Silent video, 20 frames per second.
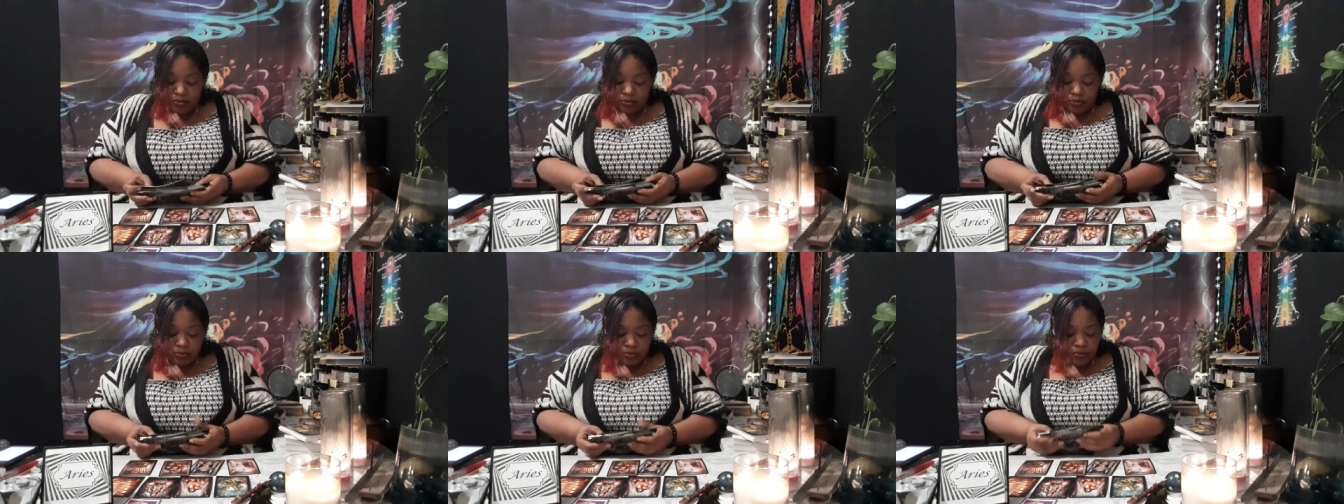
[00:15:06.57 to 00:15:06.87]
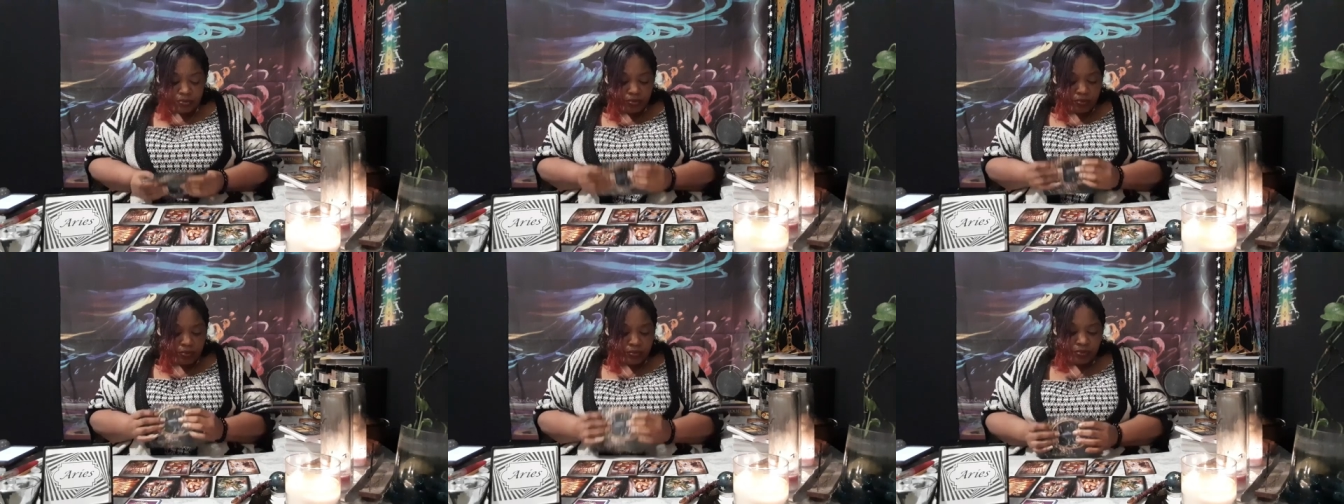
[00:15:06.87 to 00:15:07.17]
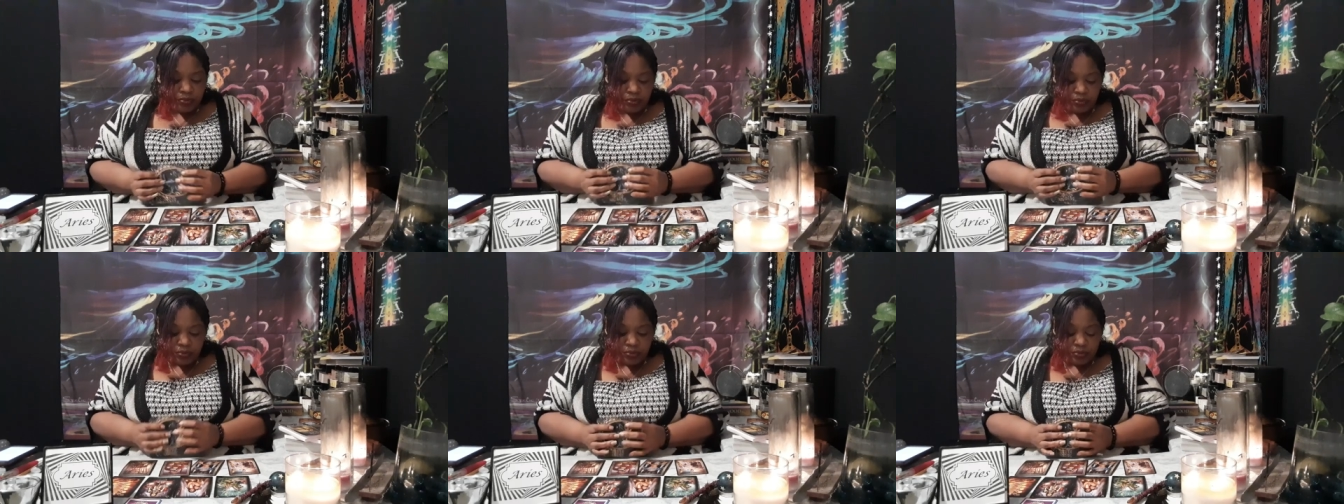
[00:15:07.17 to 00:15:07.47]

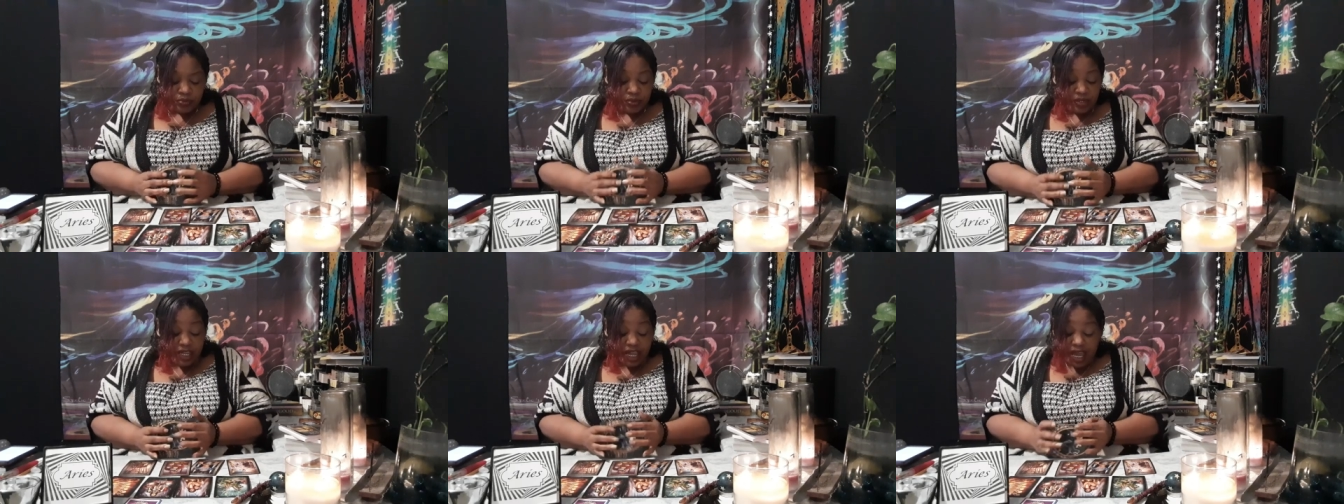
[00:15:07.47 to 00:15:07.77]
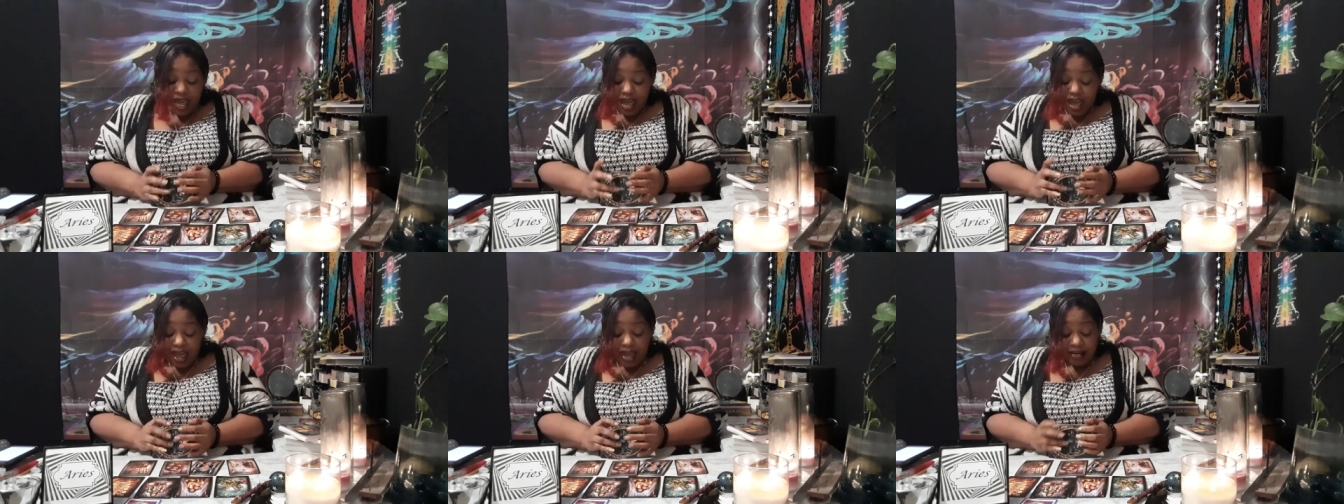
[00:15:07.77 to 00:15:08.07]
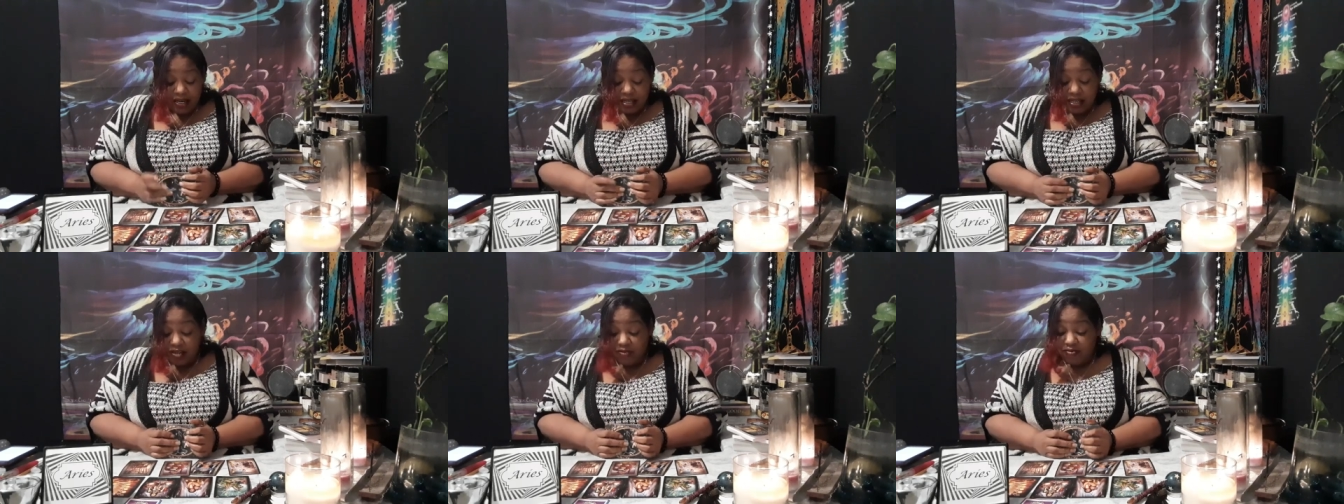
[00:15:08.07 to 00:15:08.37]
I
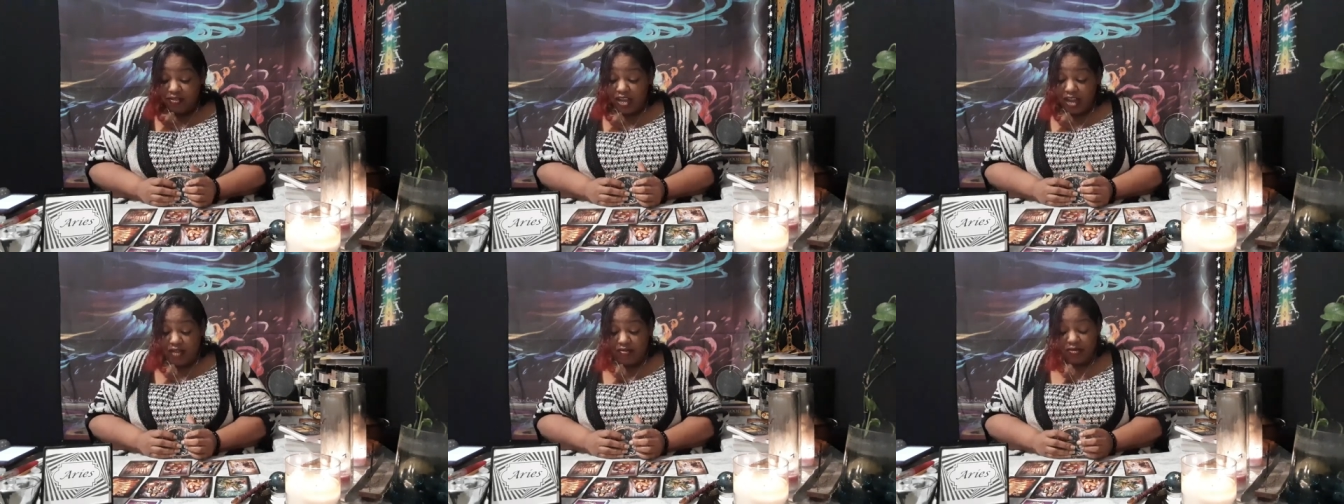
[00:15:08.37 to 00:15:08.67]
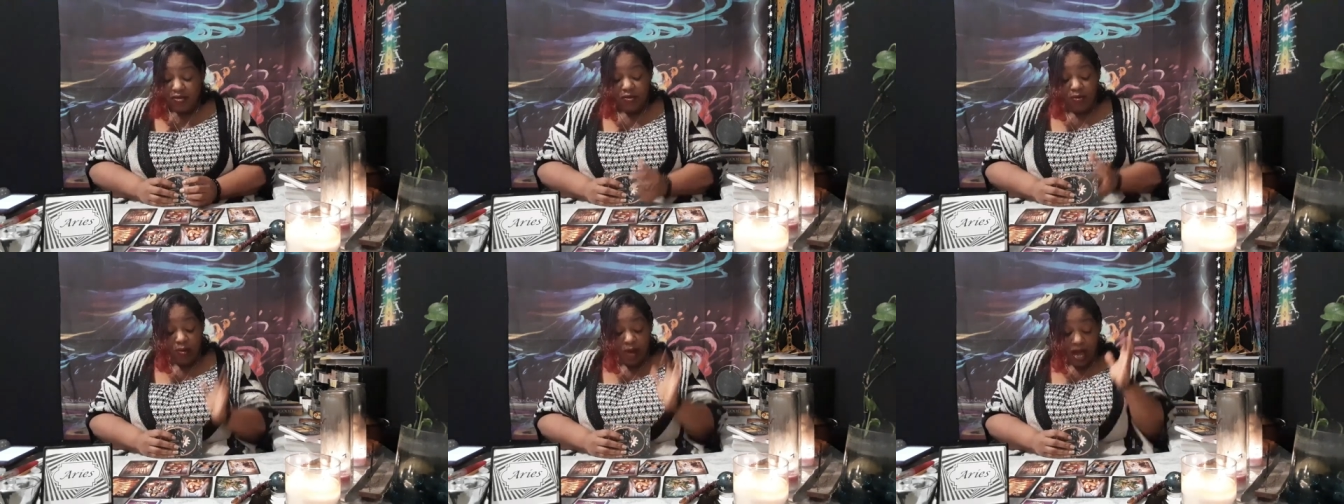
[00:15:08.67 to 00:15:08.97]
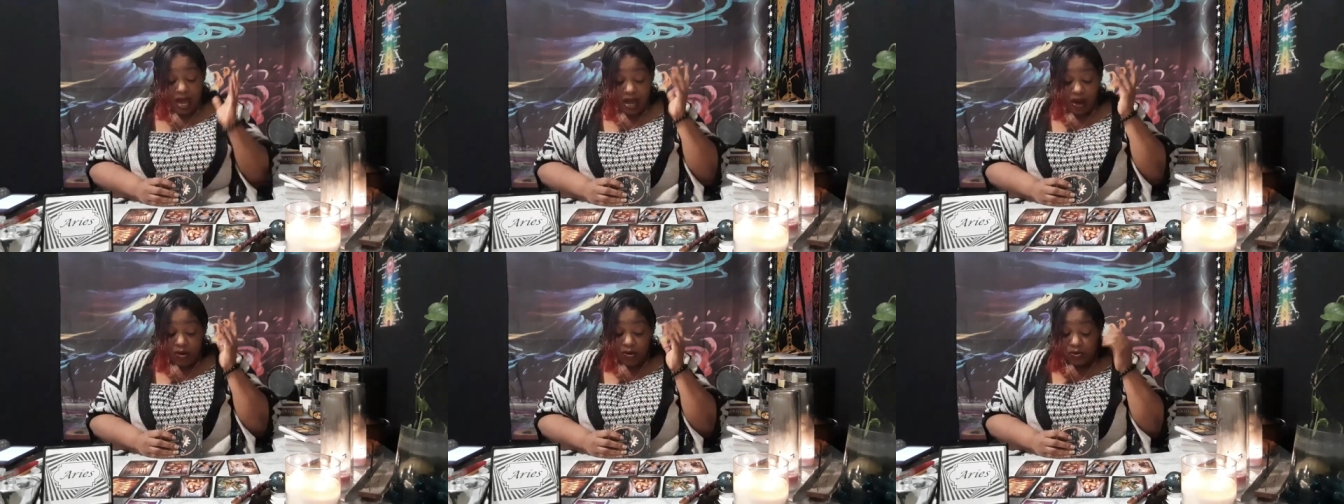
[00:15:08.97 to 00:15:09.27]
didn't even have to,
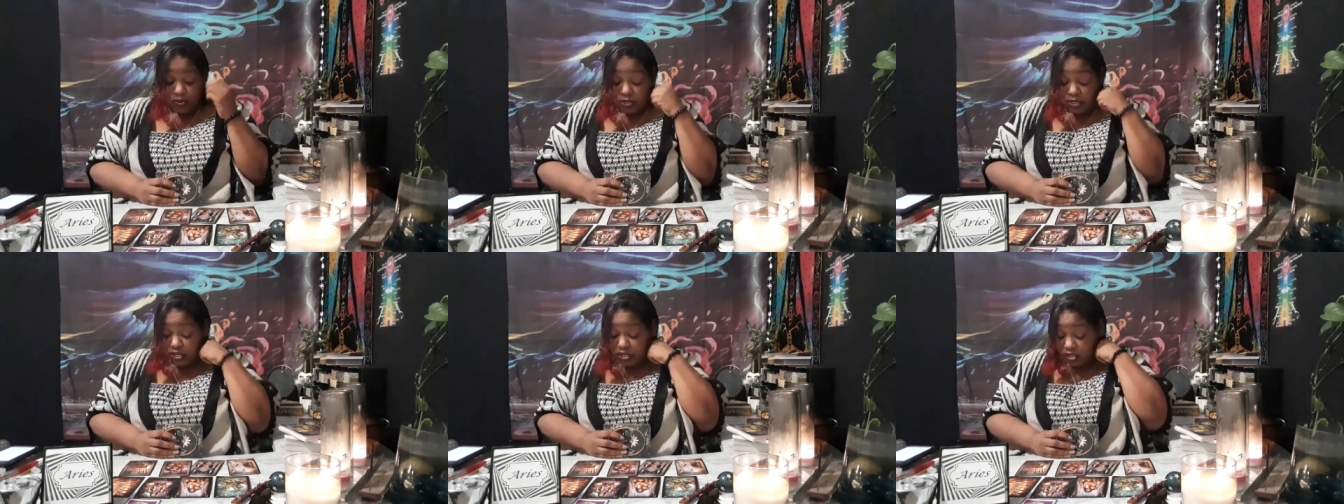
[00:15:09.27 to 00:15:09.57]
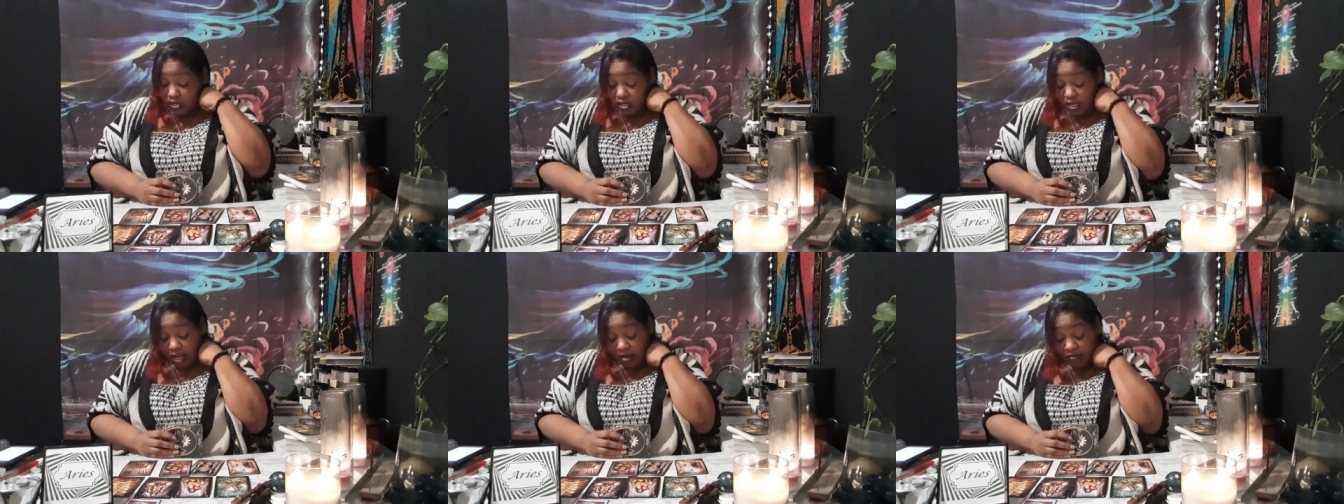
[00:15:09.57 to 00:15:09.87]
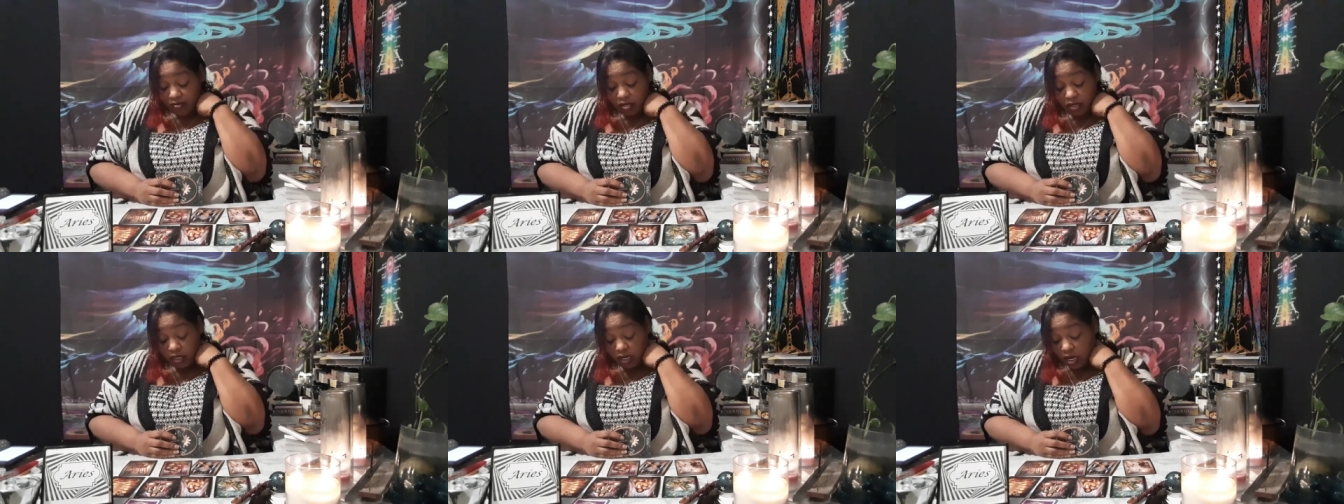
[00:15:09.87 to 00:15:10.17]
wow,
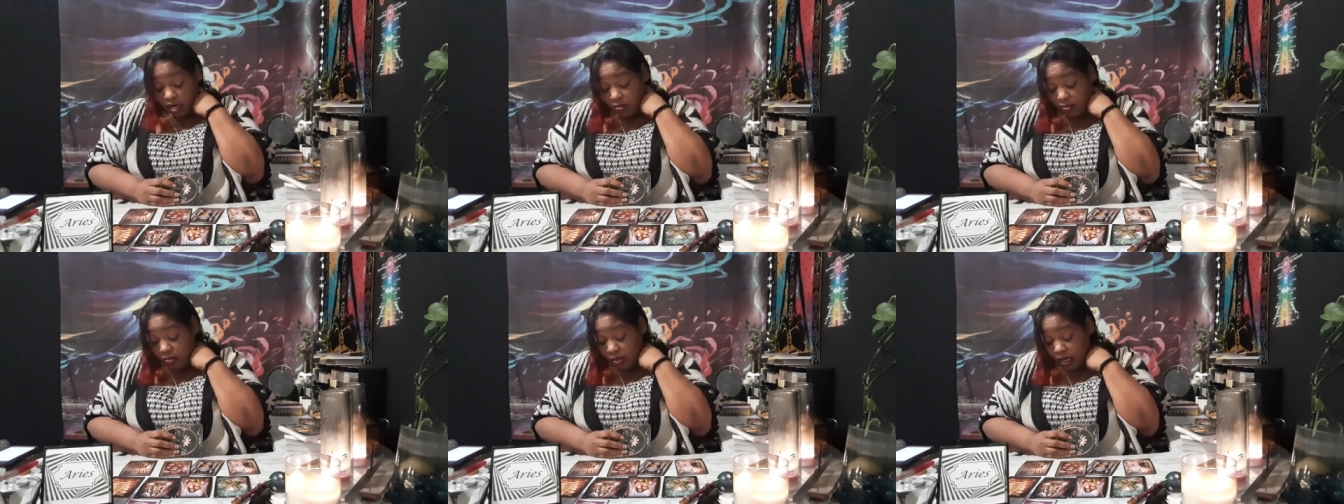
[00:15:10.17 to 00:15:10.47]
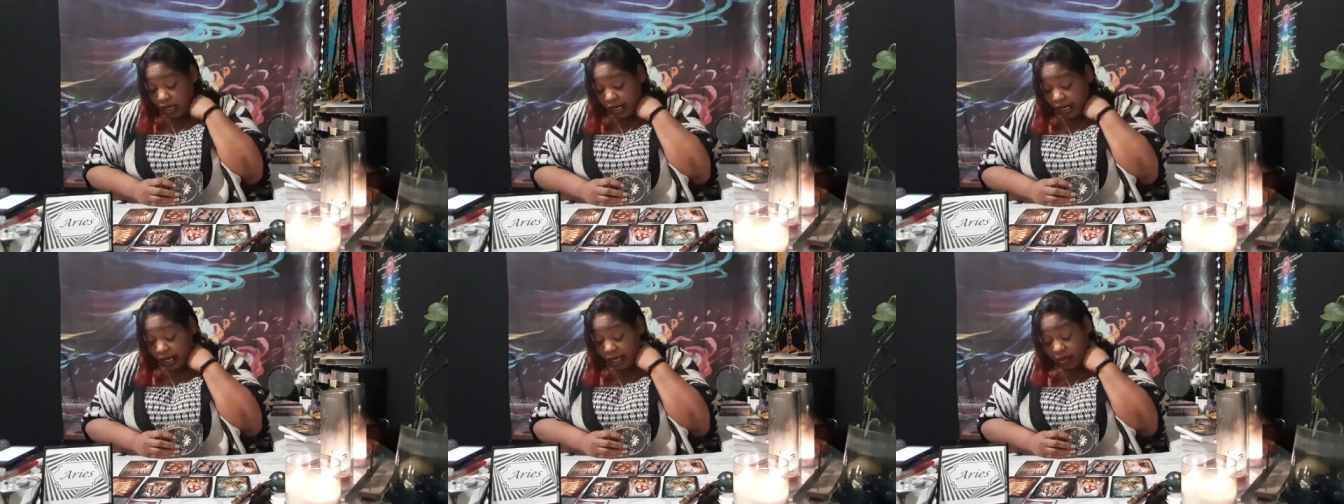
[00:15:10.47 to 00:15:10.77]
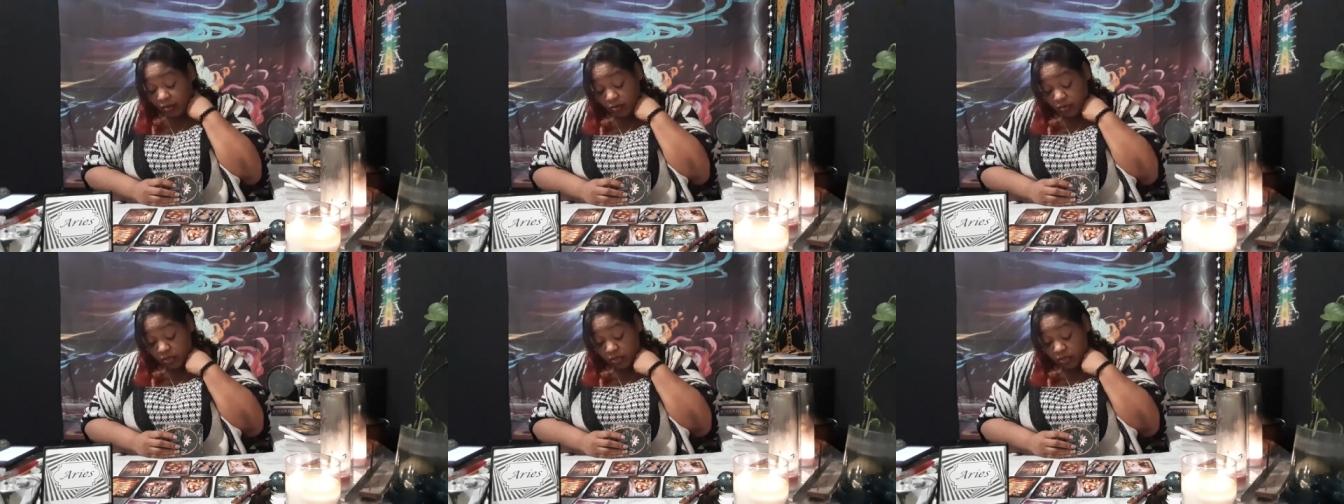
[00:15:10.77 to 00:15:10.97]
leveling up, buddy.